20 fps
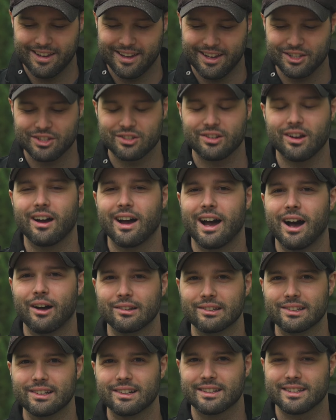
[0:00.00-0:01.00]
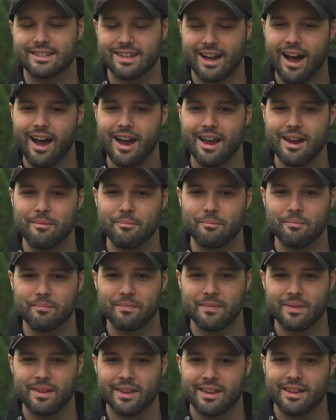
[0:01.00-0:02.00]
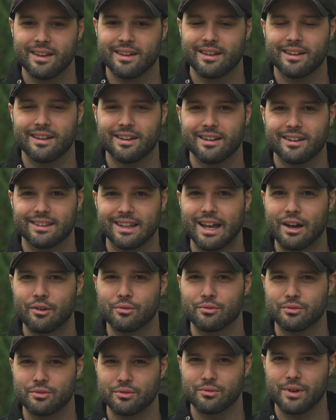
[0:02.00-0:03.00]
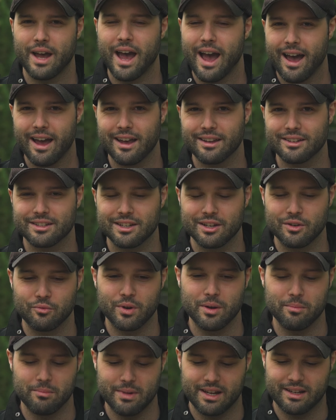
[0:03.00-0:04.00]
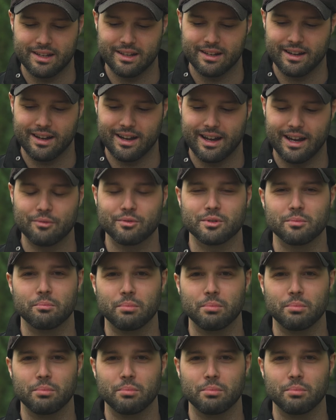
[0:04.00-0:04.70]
and saw how little time Claudiu has in whip making, I was